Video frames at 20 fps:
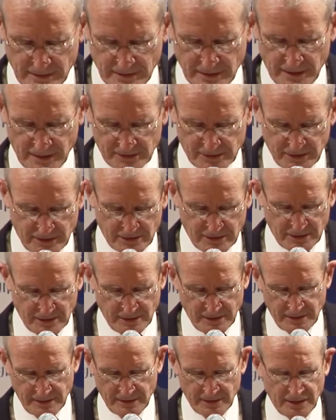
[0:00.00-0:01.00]
Yang
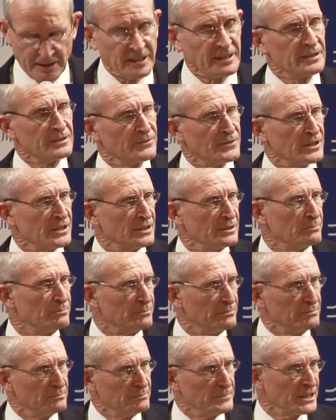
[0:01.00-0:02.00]
Jiechi, he of the
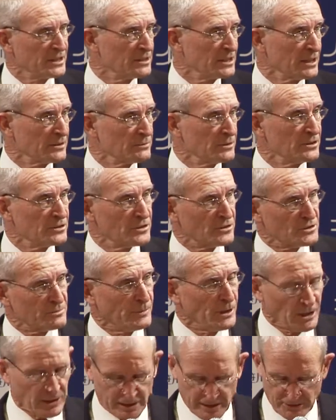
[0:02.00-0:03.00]
Big Countries and
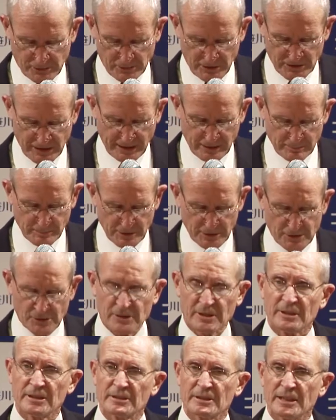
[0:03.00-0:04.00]
Small Countries
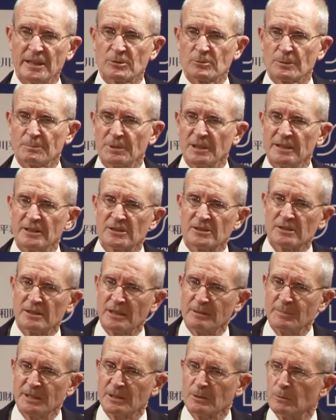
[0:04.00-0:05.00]
outburst, has replaced
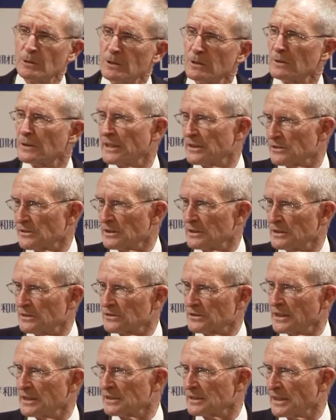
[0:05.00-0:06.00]
Dai Bingguo as the
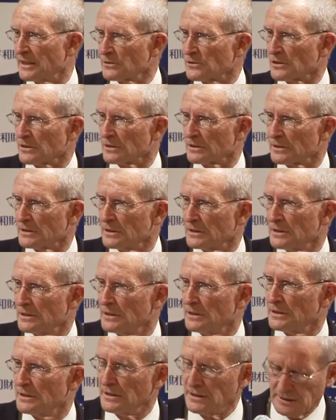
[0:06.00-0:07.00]
state counselor
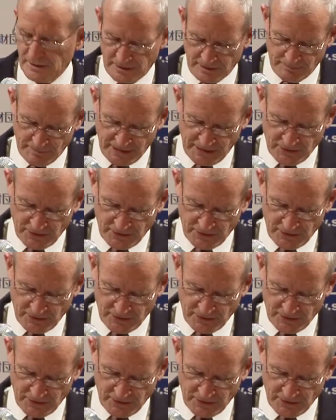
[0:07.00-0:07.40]
in